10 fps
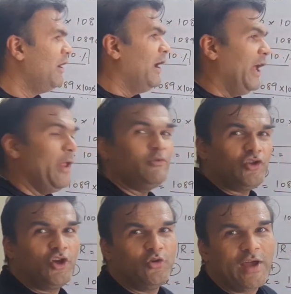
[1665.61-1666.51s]
And I'm
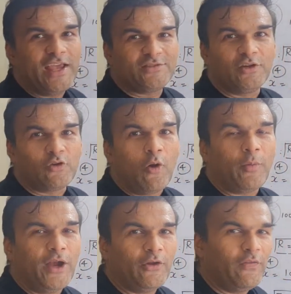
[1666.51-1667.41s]
sure you guys will
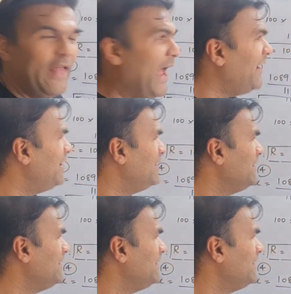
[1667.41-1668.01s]
cooperate on that.